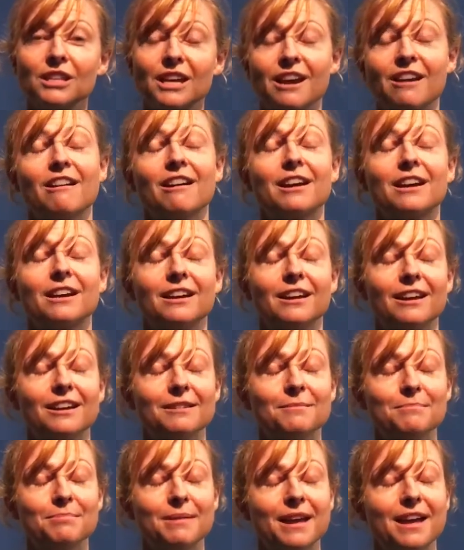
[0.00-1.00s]
Erica
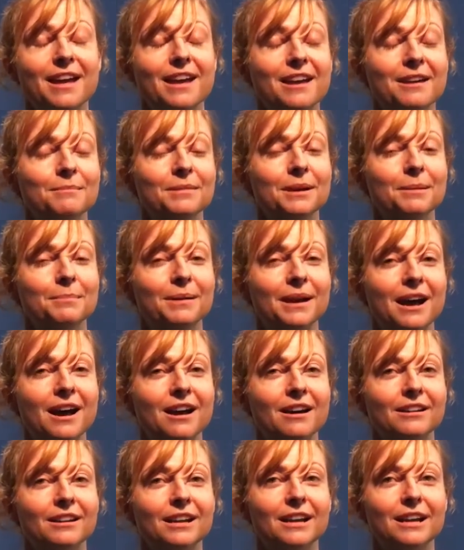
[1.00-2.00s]
and Pam,
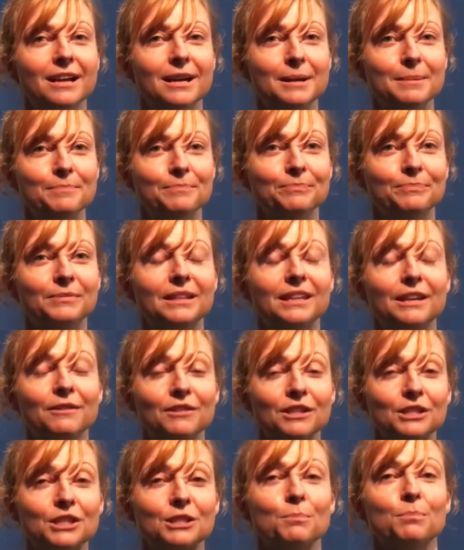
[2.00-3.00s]
about um,
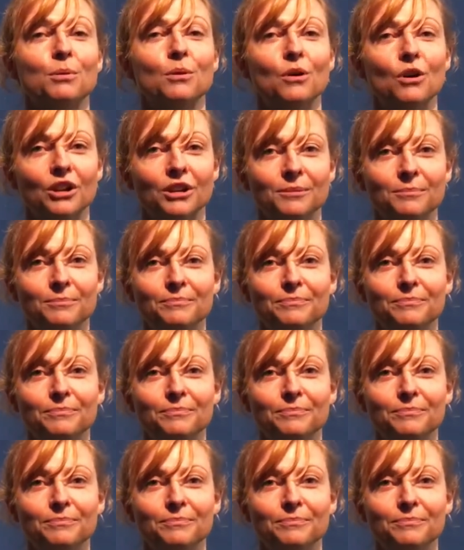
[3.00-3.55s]
giving support.